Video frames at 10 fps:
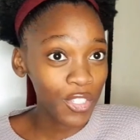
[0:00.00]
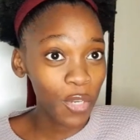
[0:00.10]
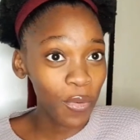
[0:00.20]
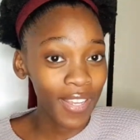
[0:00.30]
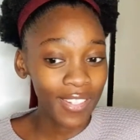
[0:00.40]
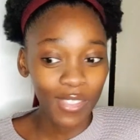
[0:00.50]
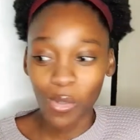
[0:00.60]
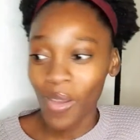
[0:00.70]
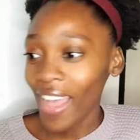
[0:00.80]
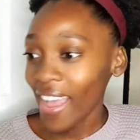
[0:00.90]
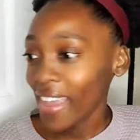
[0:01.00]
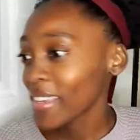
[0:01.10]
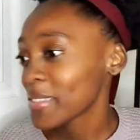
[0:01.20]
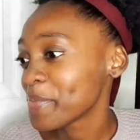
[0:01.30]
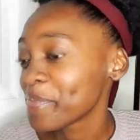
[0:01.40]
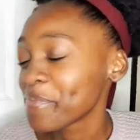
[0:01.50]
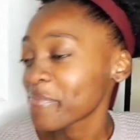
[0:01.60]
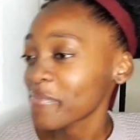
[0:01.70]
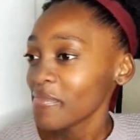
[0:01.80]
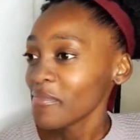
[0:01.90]
J1.
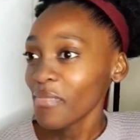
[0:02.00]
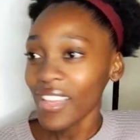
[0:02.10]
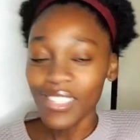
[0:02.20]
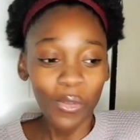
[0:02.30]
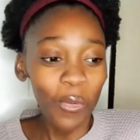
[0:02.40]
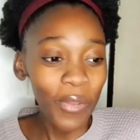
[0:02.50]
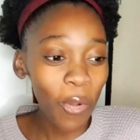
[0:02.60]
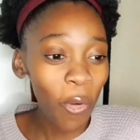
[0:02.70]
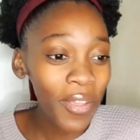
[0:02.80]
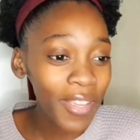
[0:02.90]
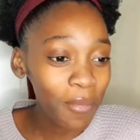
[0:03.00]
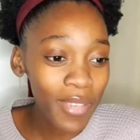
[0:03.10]
So we're going,